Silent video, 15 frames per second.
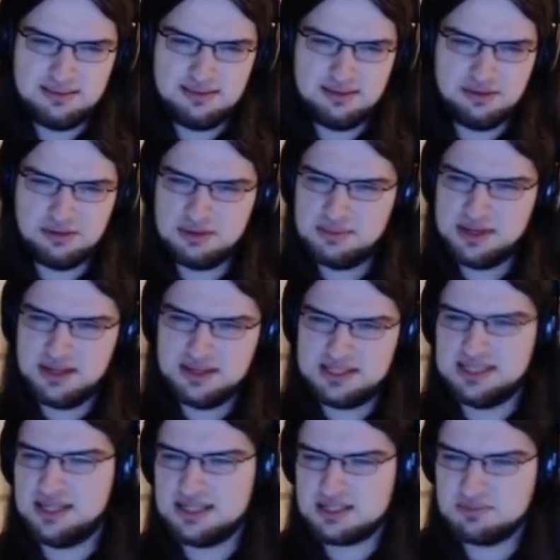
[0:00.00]
Or
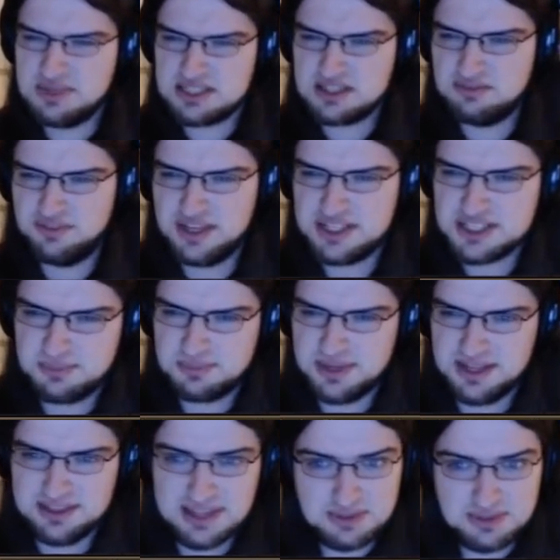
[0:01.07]
did I just miss the flinch?
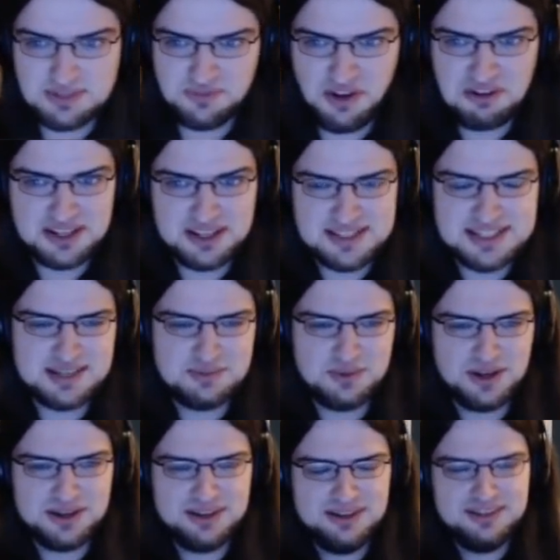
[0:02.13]
But that was a very nice turn
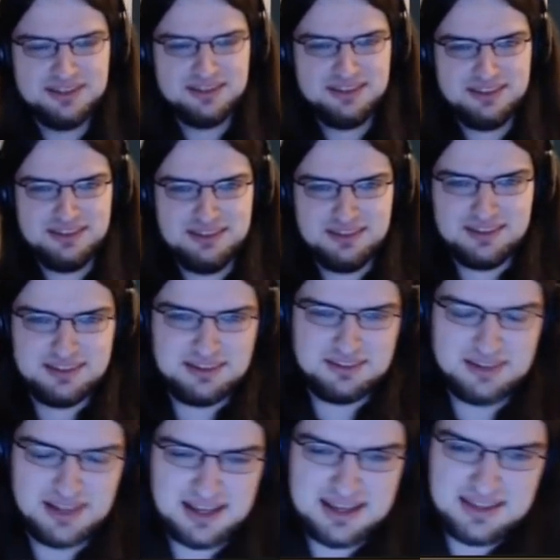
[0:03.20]
1.
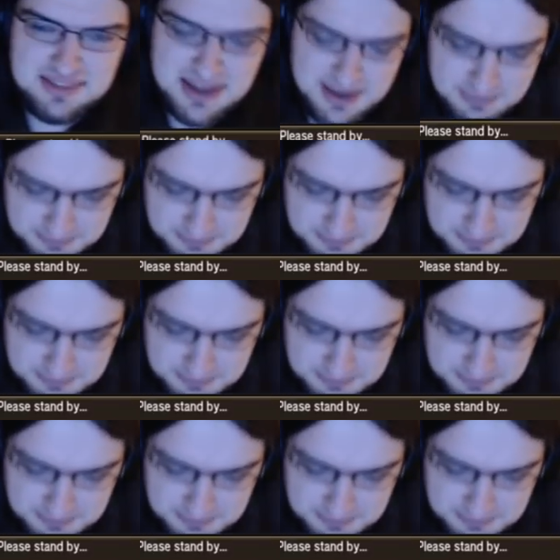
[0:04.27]
Liking that.